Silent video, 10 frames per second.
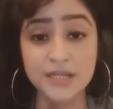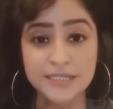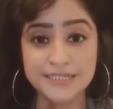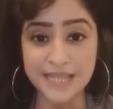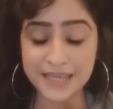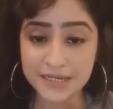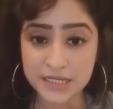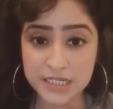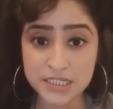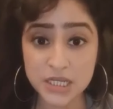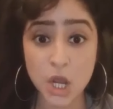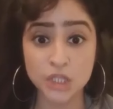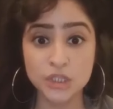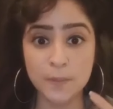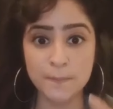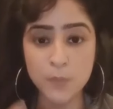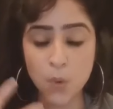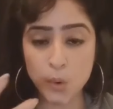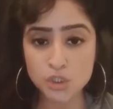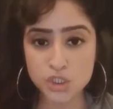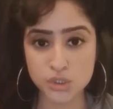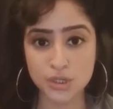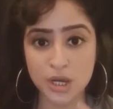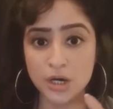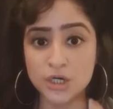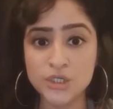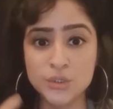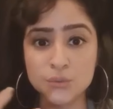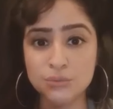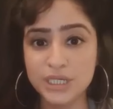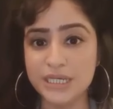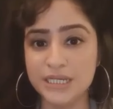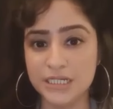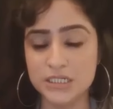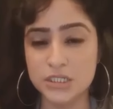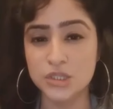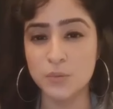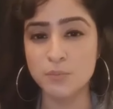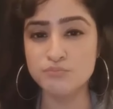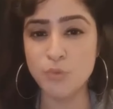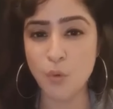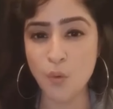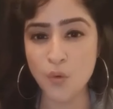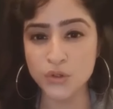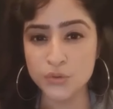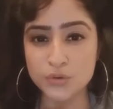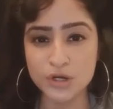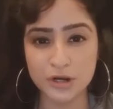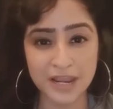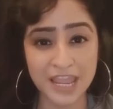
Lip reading: The second is, the more sugar you eat, the more you crave